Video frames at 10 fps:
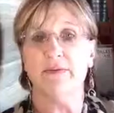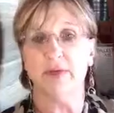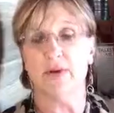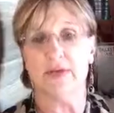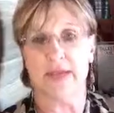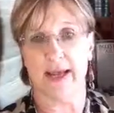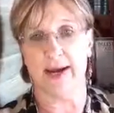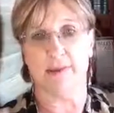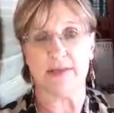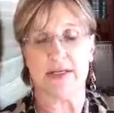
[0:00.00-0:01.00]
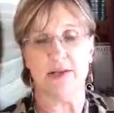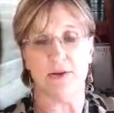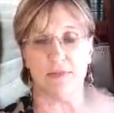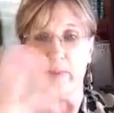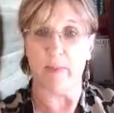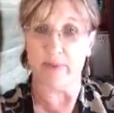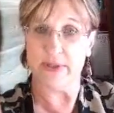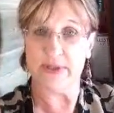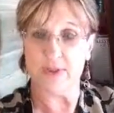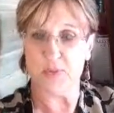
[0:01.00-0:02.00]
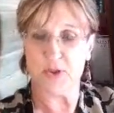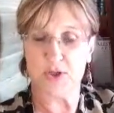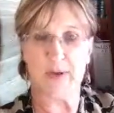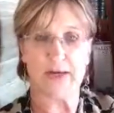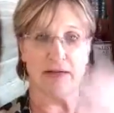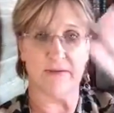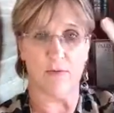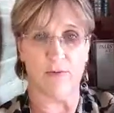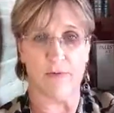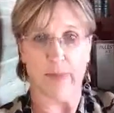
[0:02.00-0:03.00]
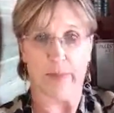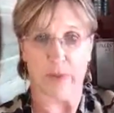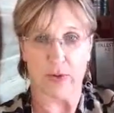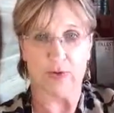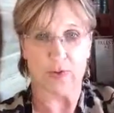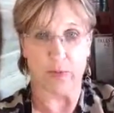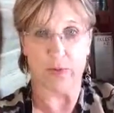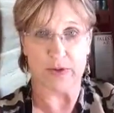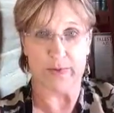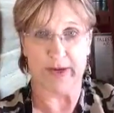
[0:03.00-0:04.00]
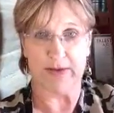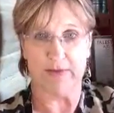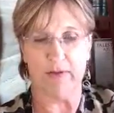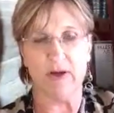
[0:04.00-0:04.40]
of those accounts, either from a business perspective or from a personal perspective.